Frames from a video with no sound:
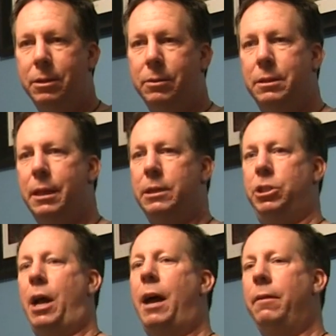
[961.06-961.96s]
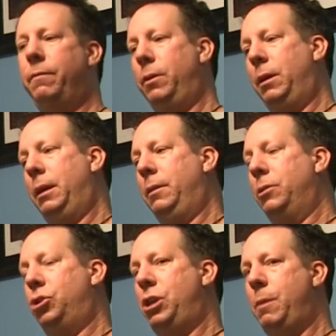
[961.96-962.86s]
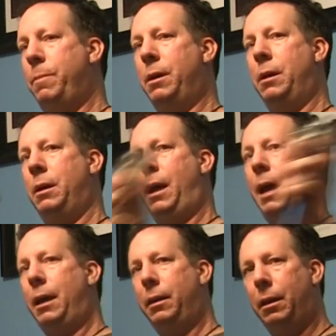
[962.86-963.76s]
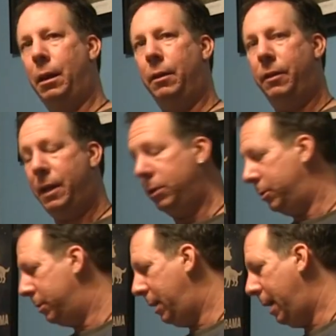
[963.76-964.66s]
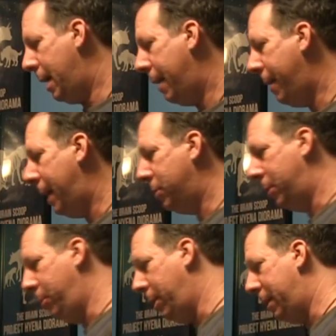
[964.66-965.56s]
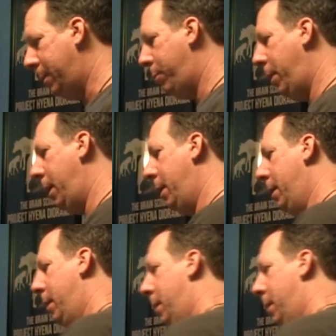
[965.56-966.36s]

so it's a nice shot of you can get the Jeep and the things you're seeing on that. So I do like to bring